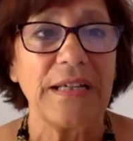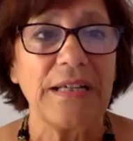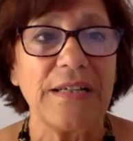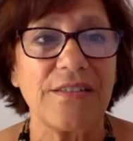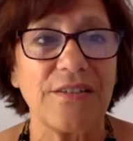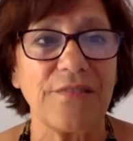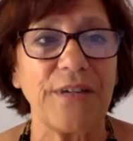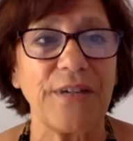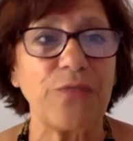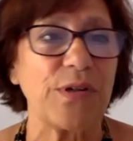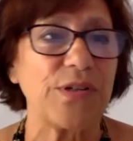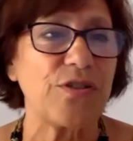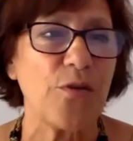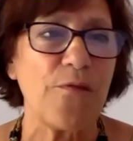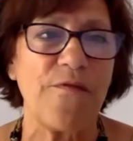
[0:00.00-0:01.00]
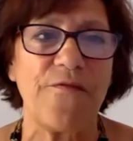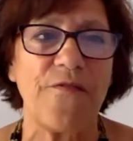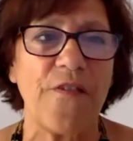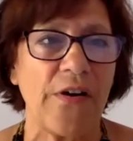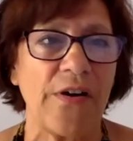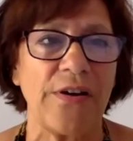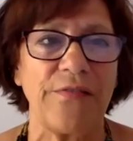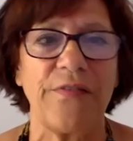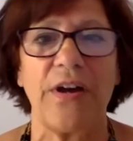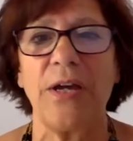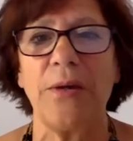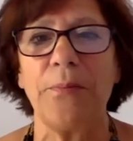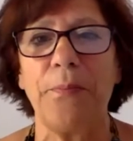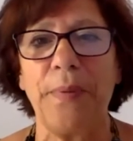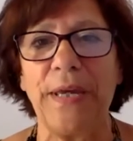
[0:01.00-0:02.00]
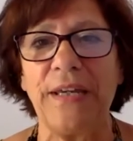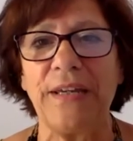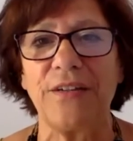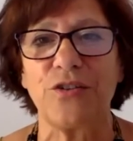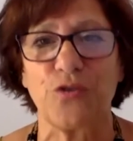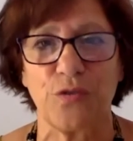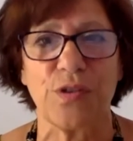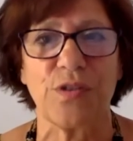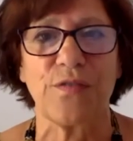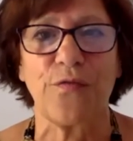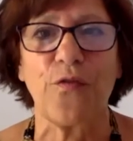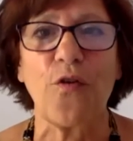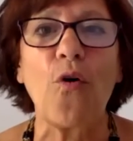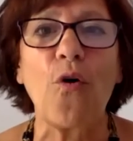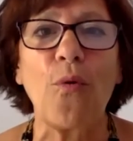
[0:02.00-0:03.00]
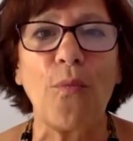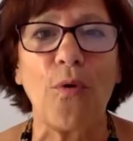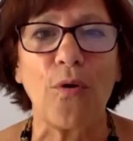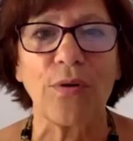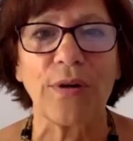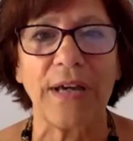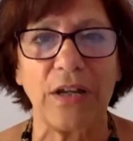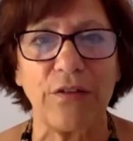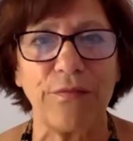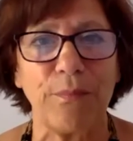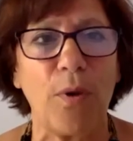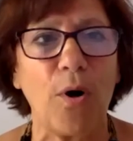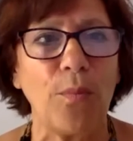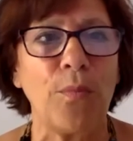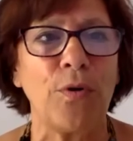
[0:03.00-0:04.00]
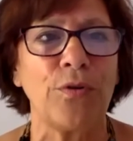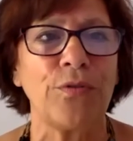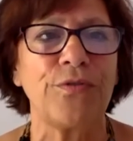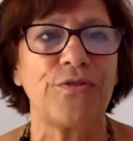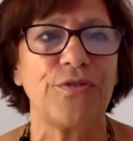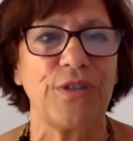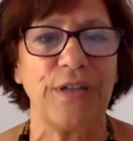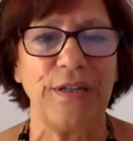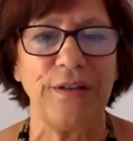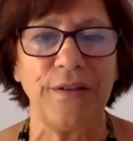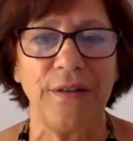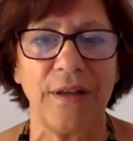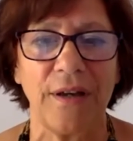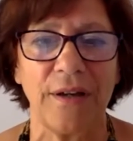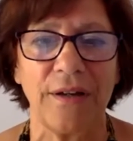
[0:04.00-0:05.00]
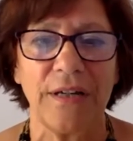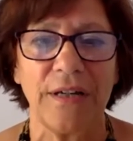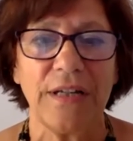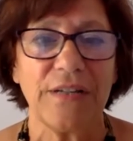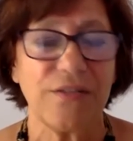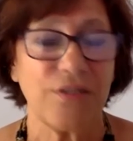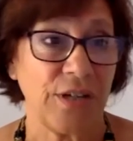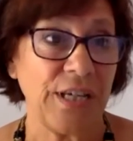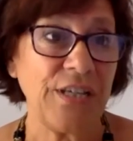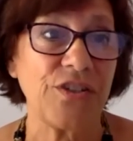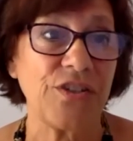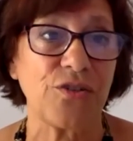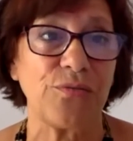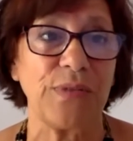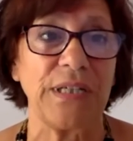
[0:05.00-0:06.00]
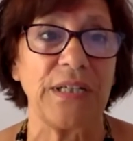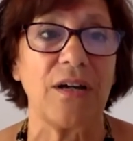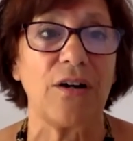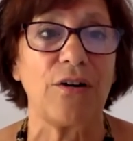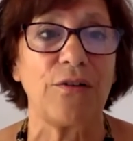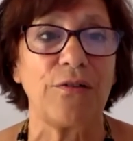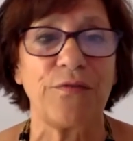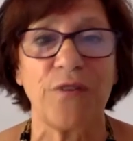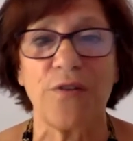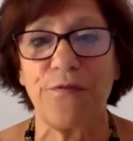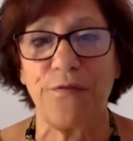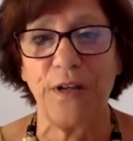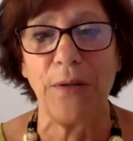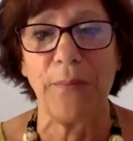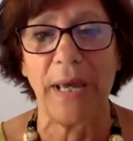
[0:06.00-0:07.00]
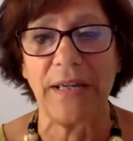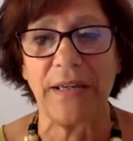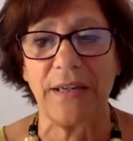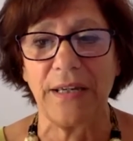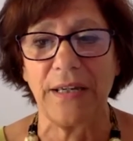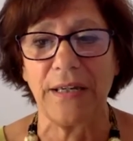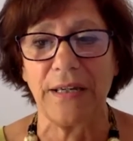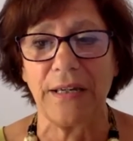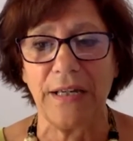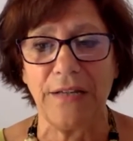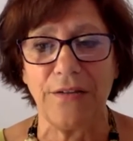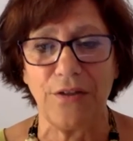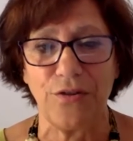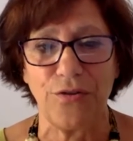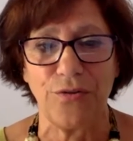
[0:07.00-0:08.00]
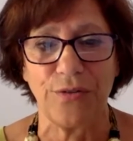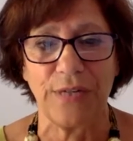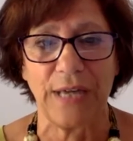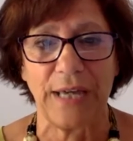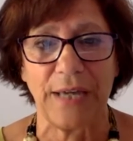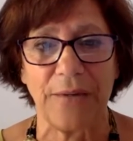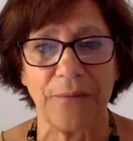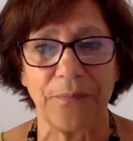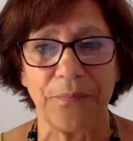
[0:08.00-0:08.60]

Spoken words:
So that was a very, very big transformal kind of moment in the history of filmmaking in the UK.